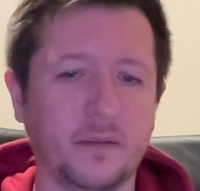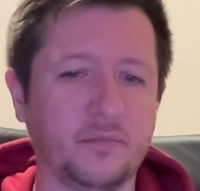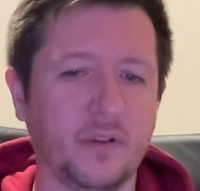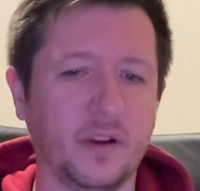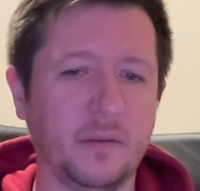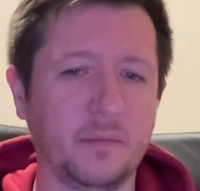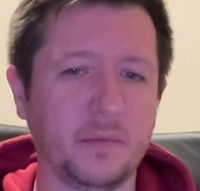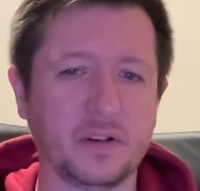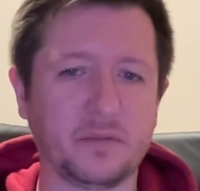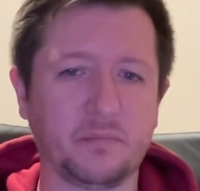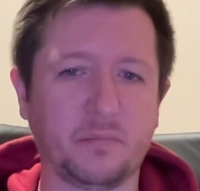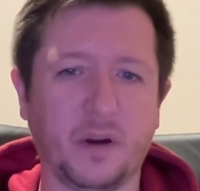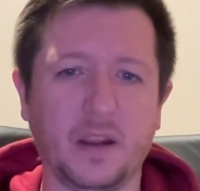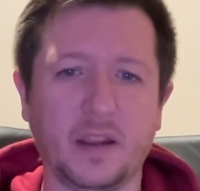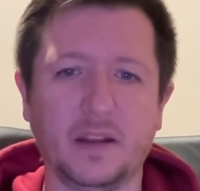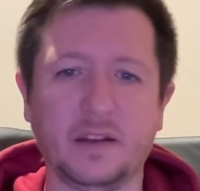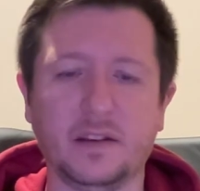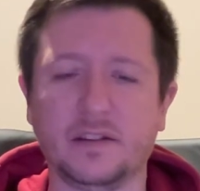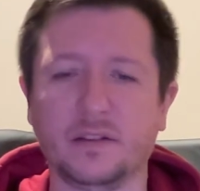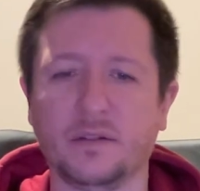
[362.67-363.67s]
I pretty much
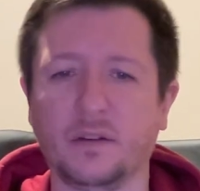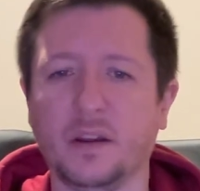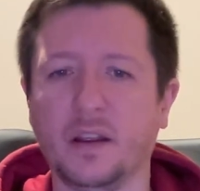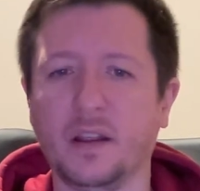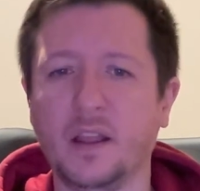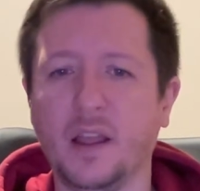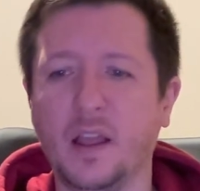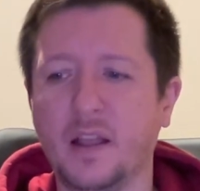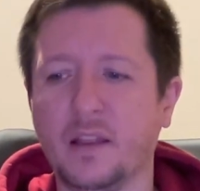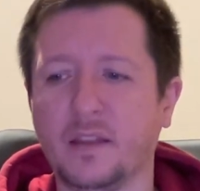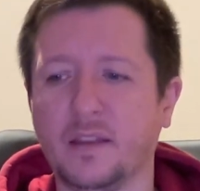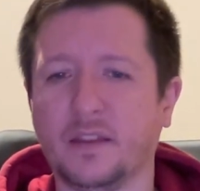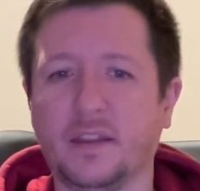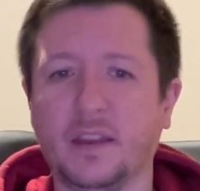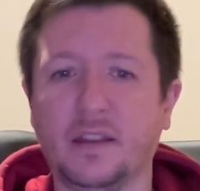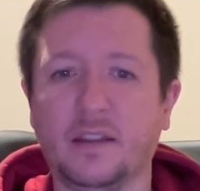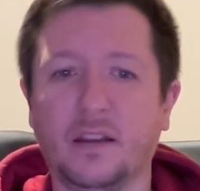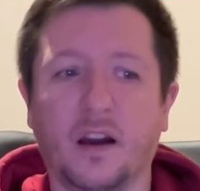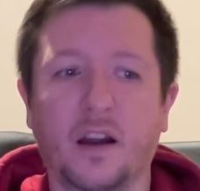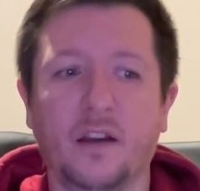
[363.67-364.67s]
buy into it. The
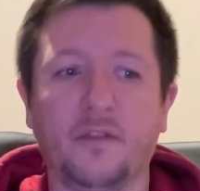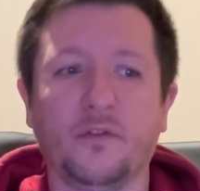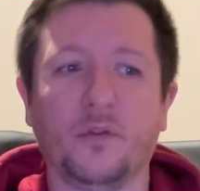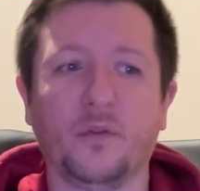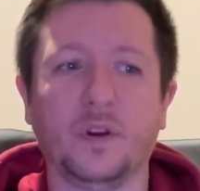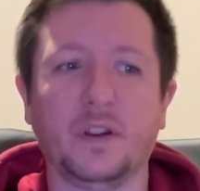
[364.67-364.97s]
thing that I've